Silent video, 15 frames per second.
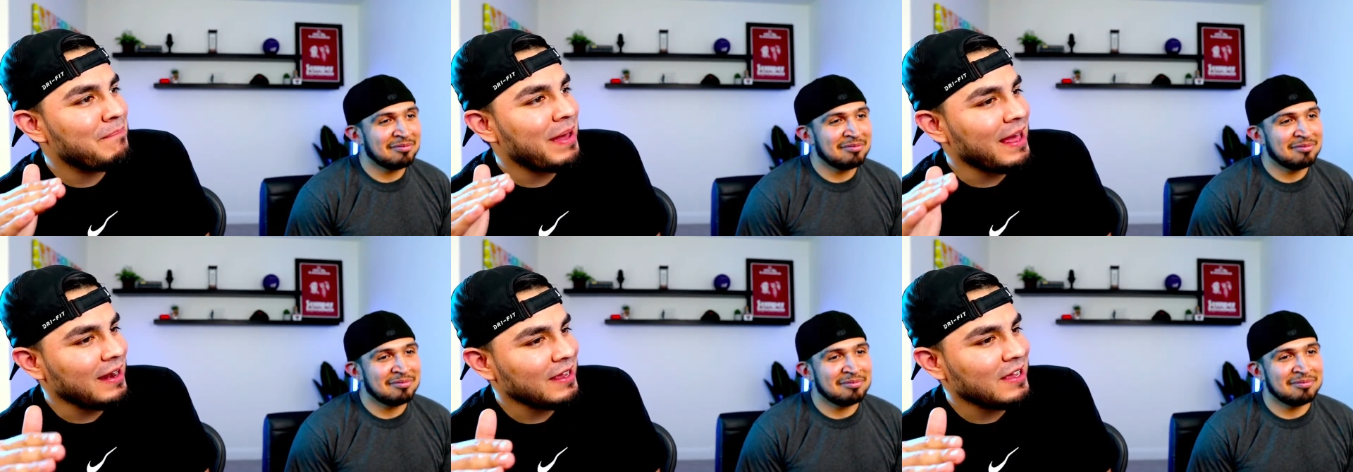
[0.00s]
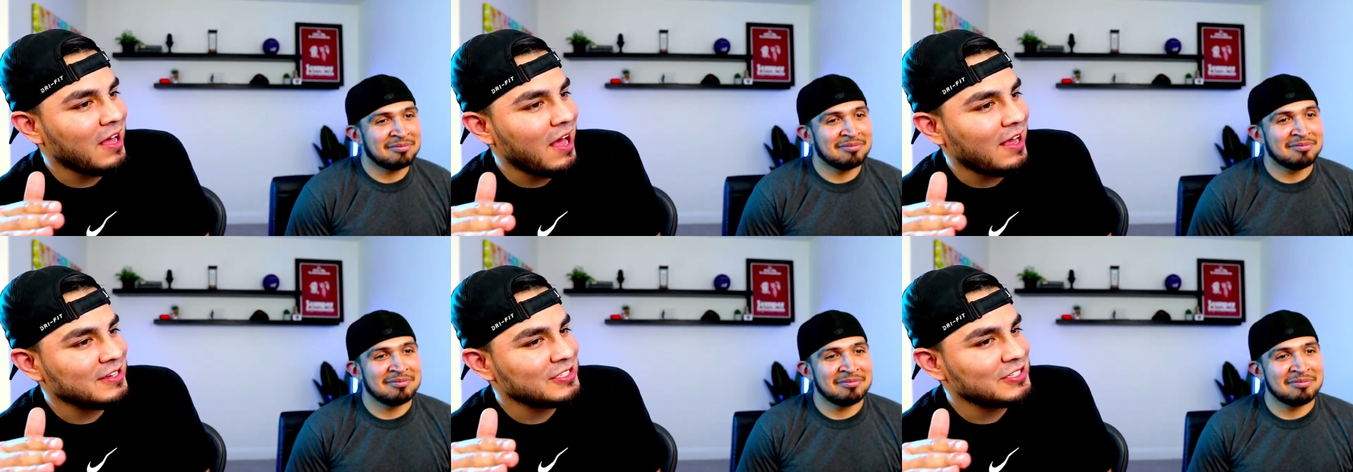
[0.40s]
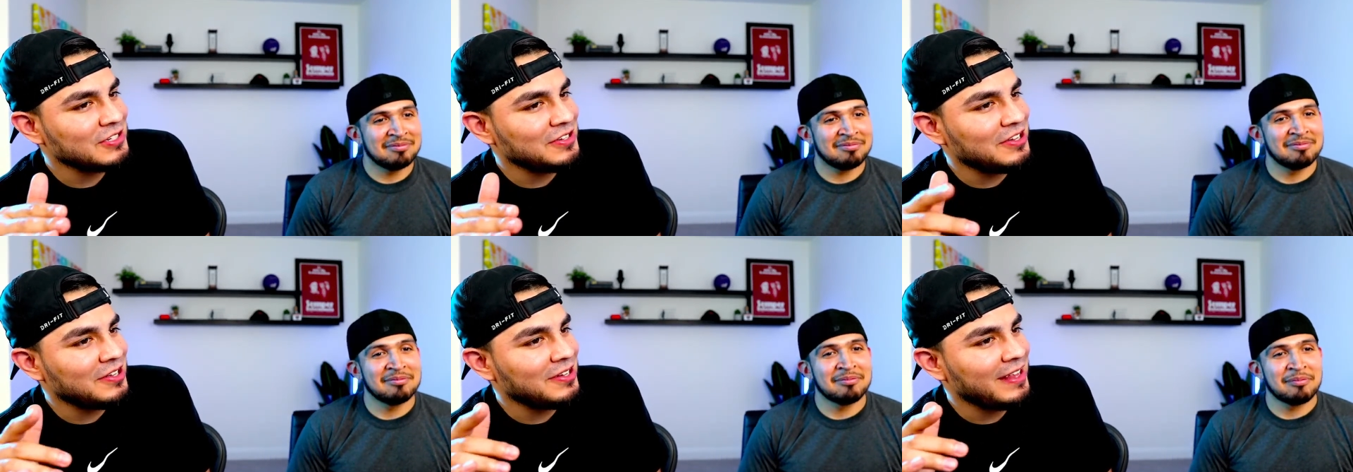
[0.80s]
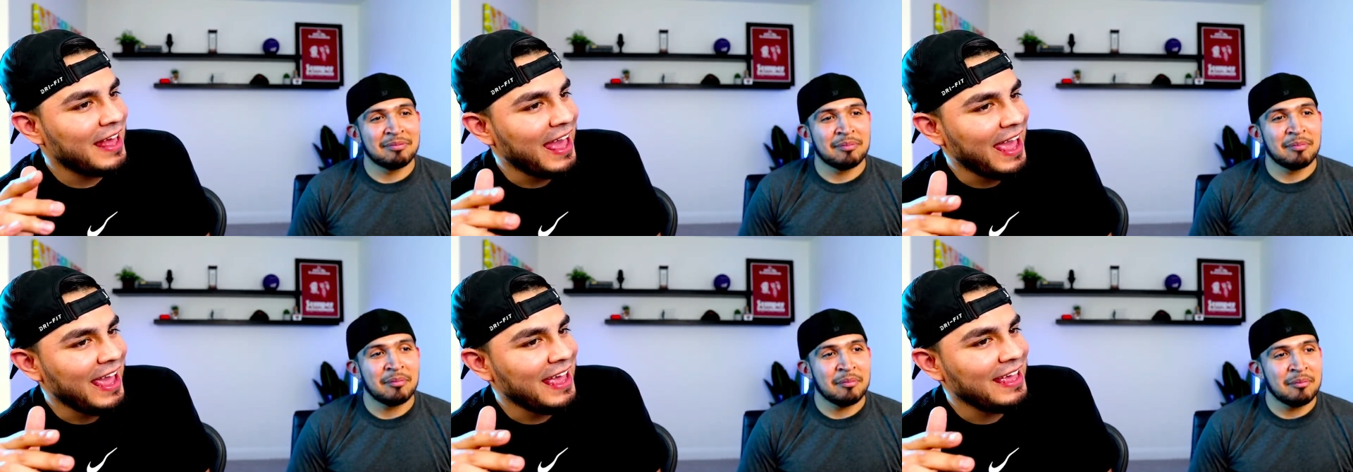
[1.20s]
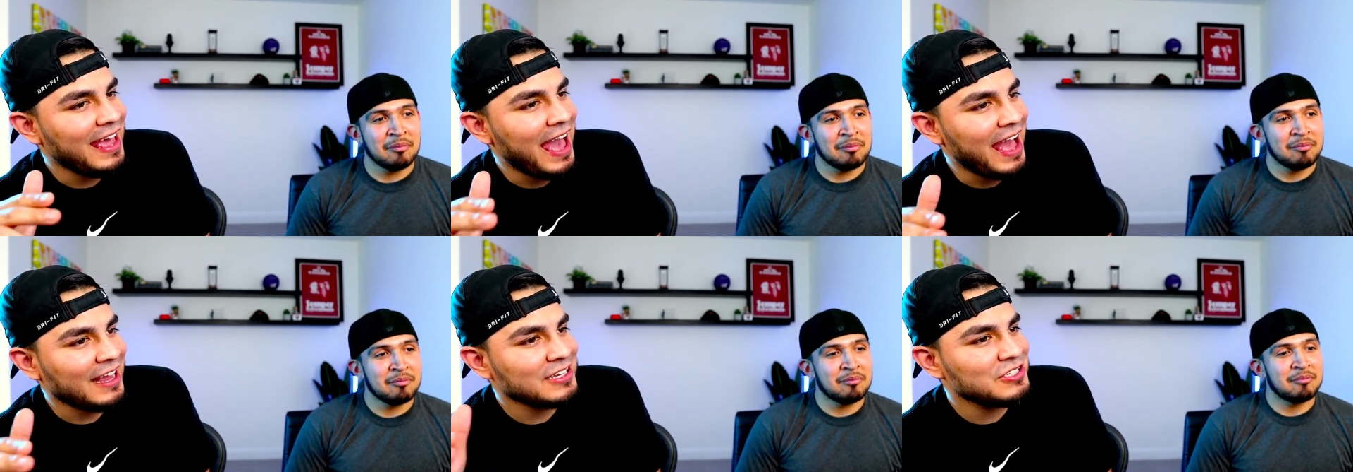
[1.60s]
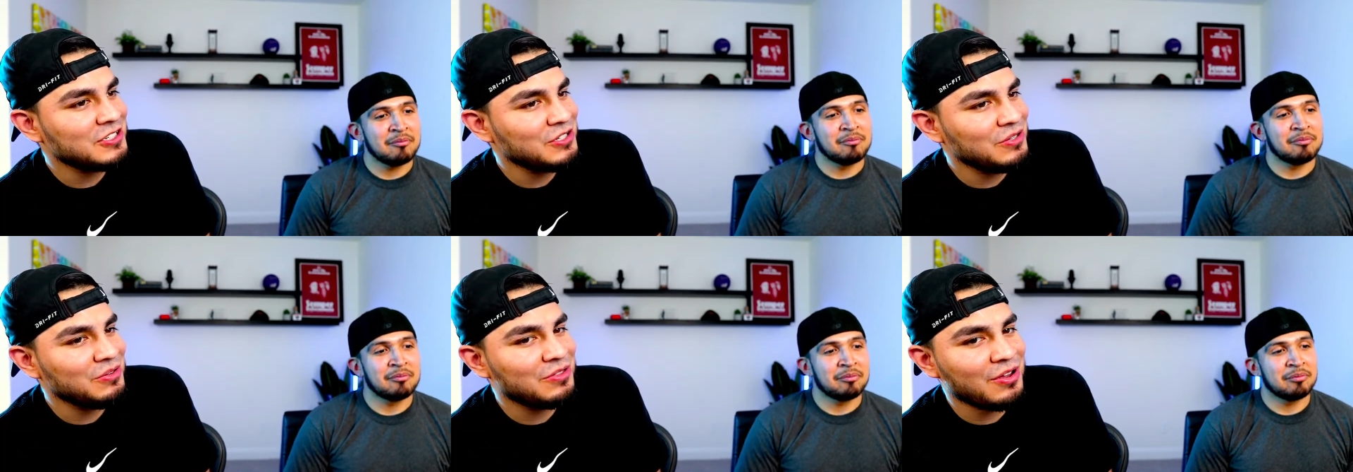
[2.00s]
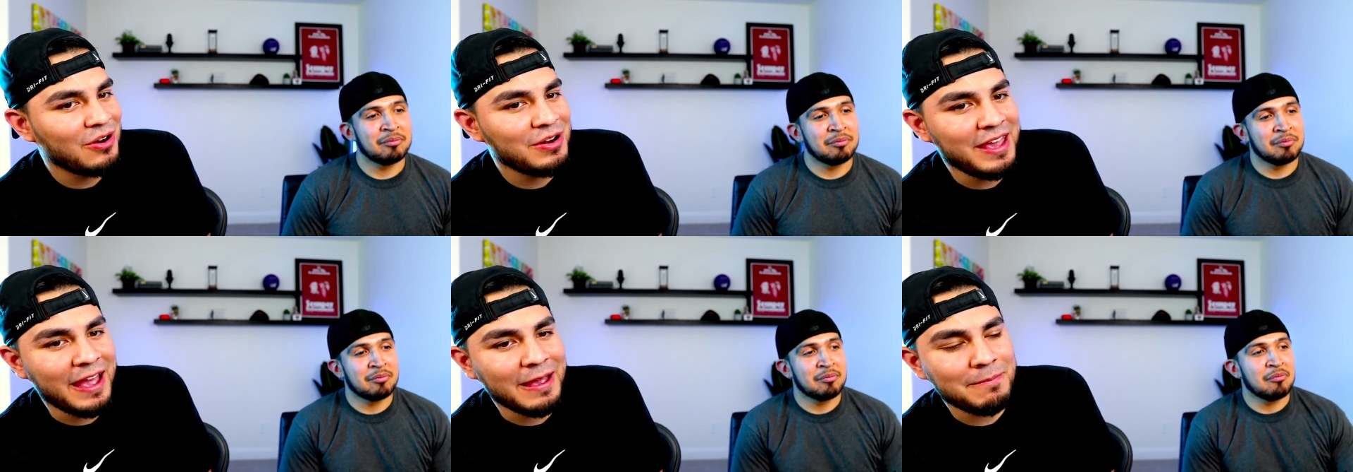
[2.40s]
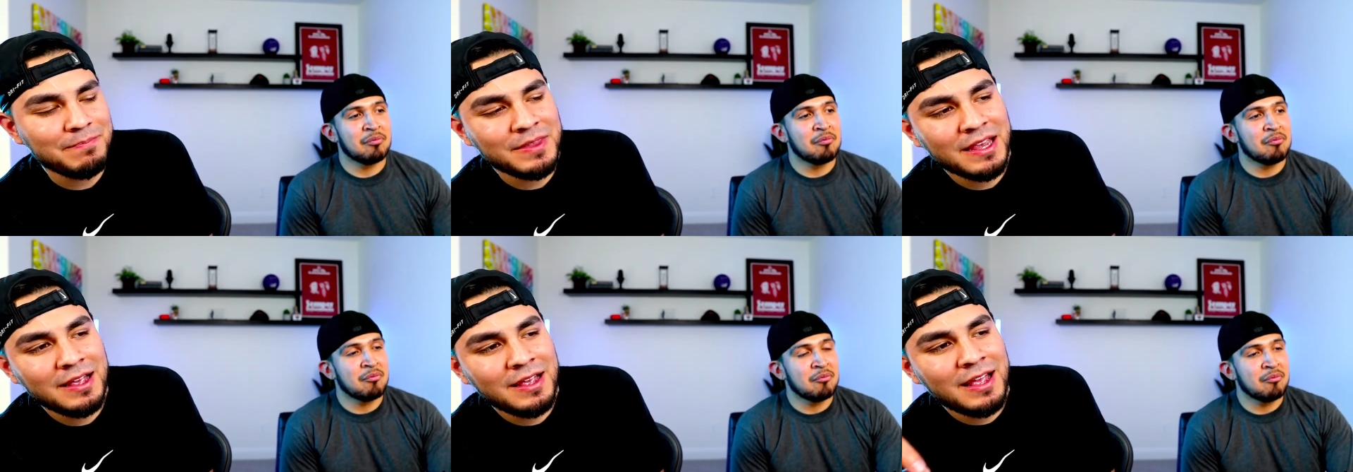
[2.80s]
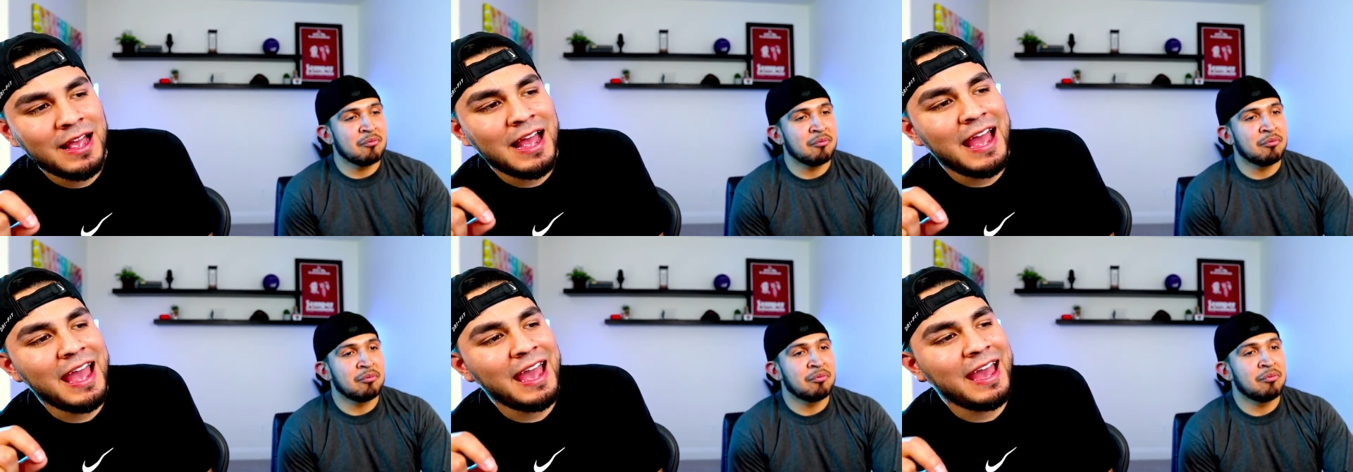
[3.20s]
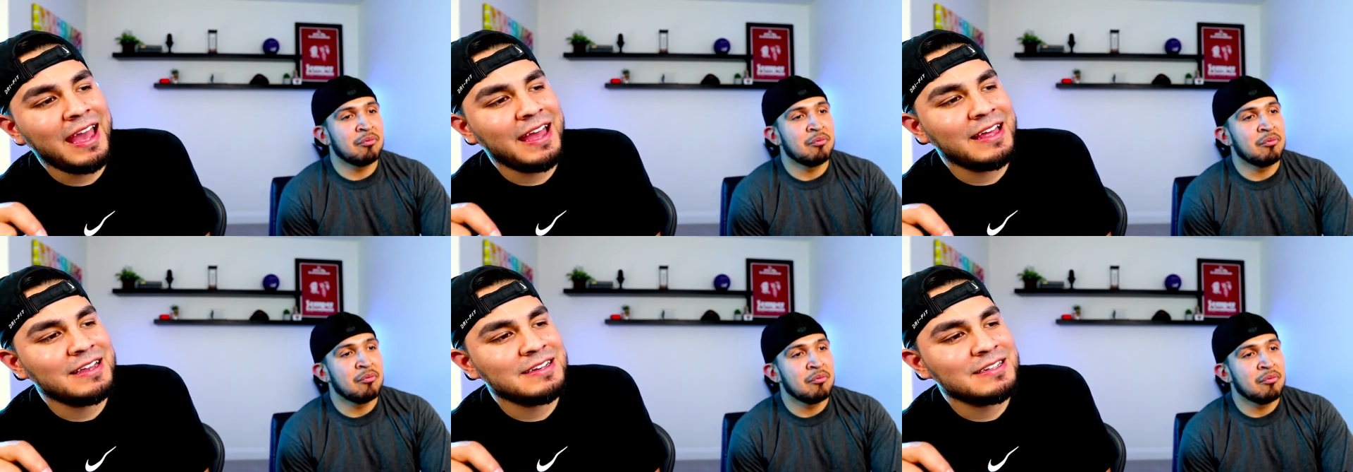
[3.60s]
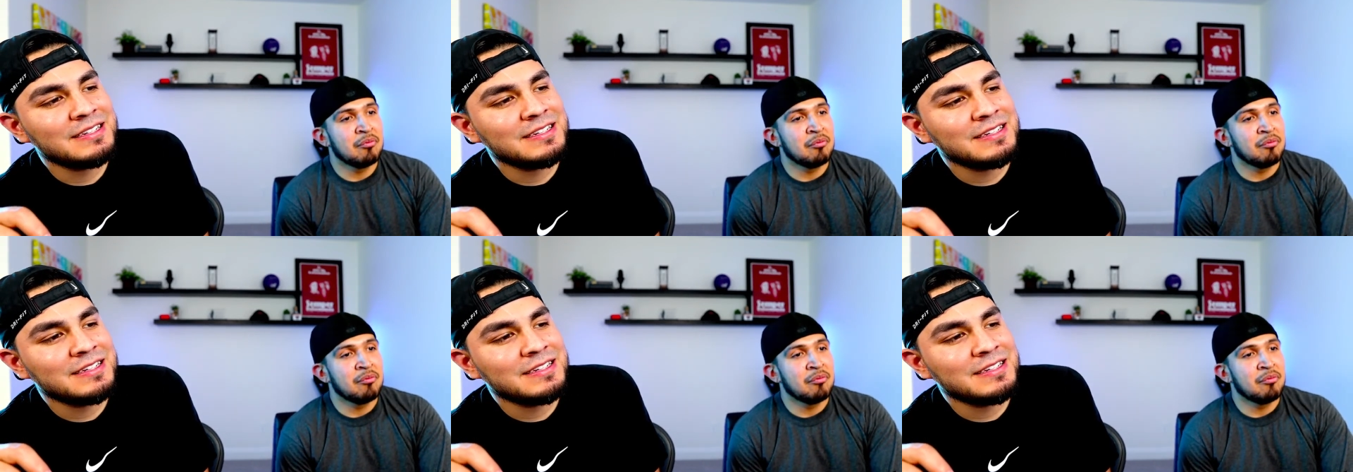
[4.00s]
Speaker 1: Pentecostal A X two thirty-eight, and